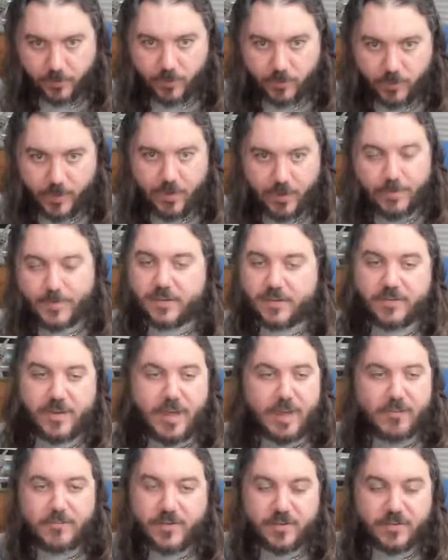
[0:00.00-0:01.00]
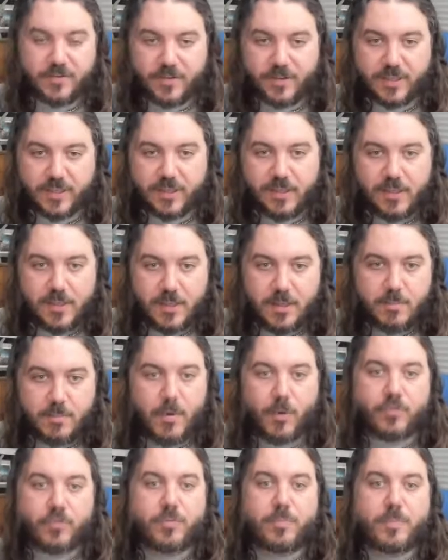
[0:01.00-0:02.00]
Orwell, because obviously
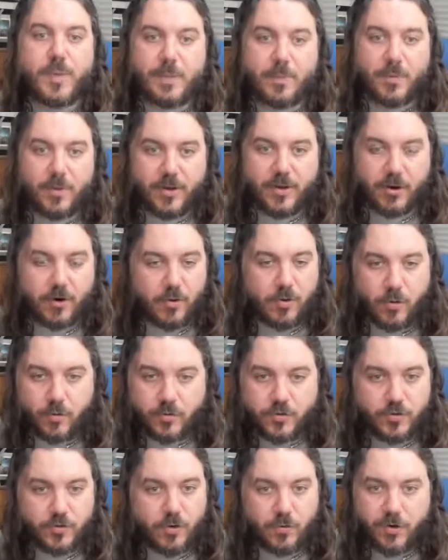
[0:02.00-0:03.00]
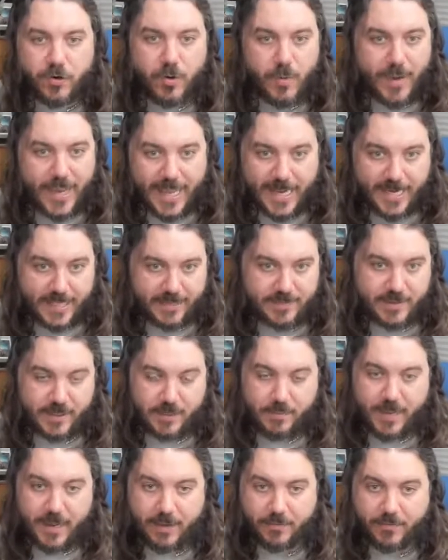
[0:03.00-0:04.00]
most people in our culture don't know
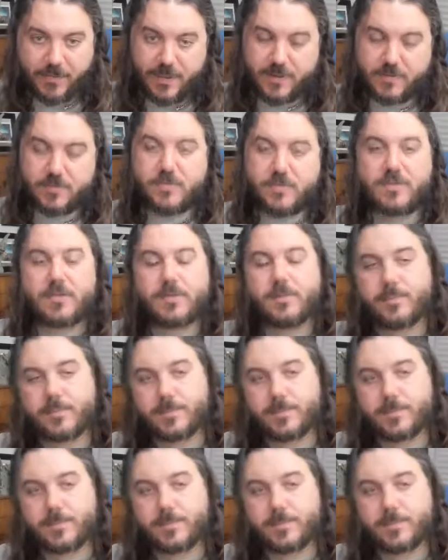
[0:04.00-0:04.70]
anything about this.